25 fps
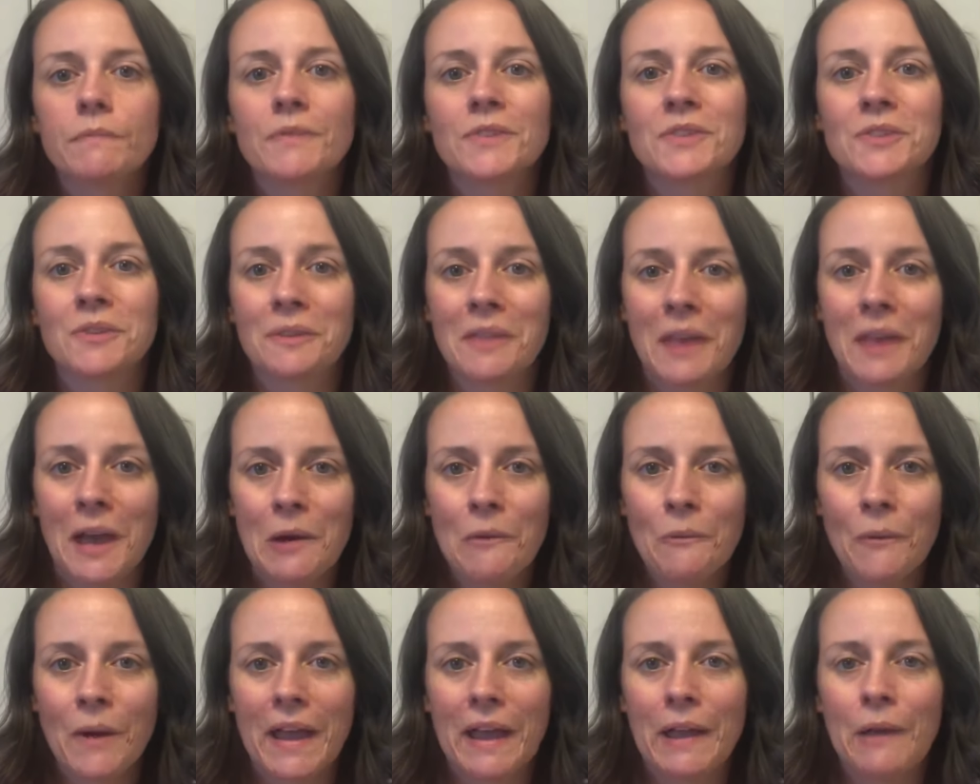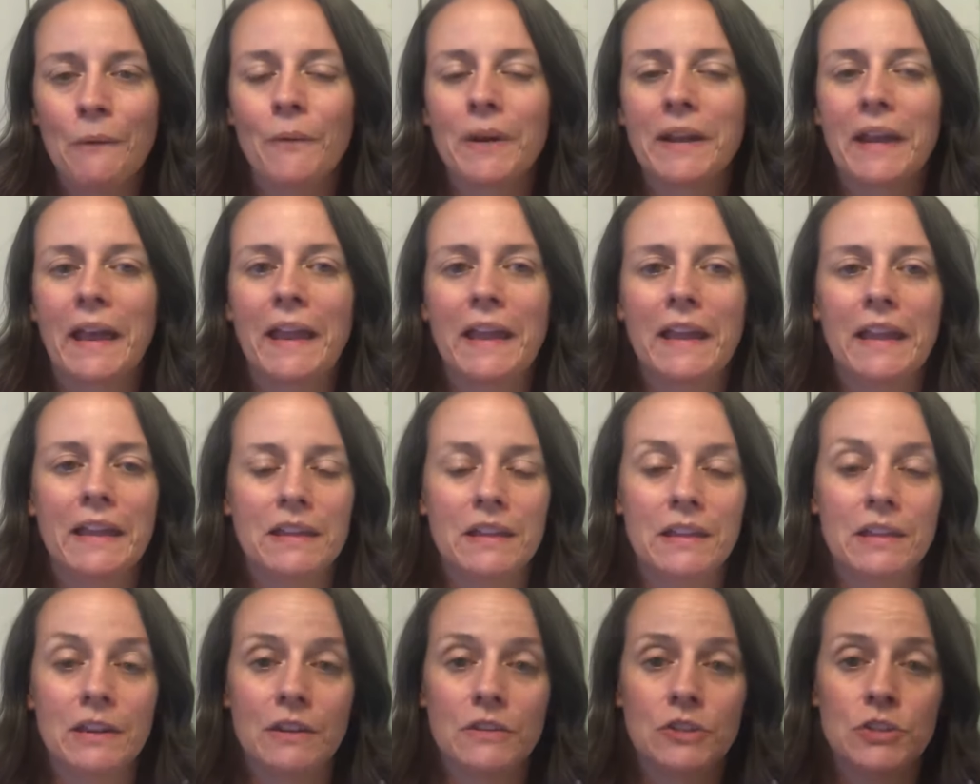so that way when I
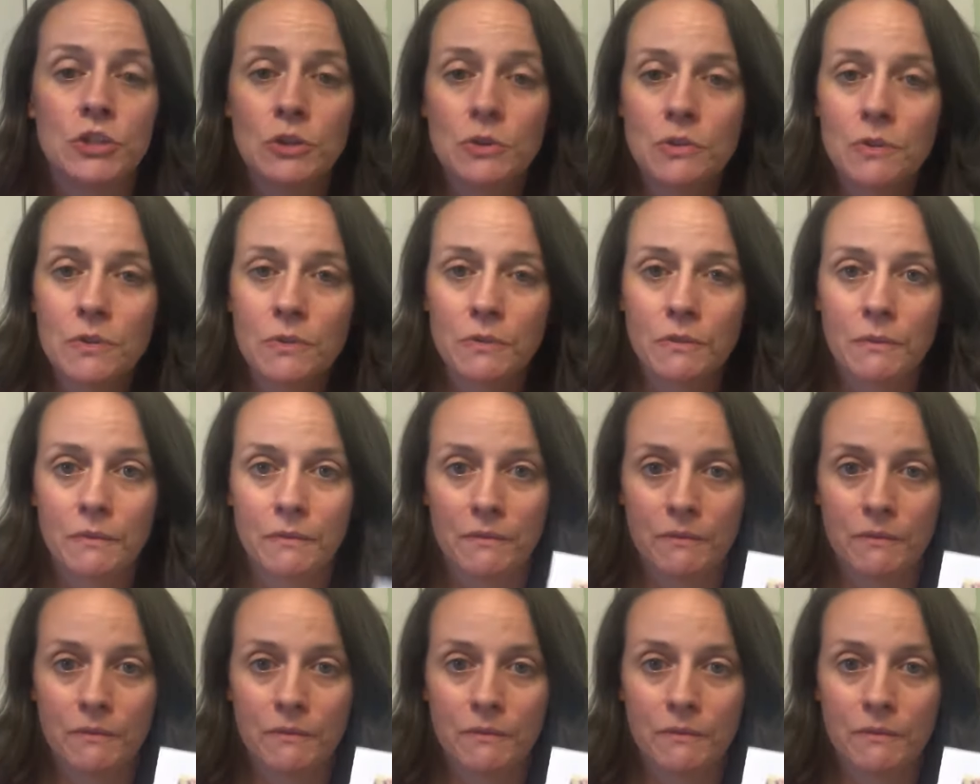do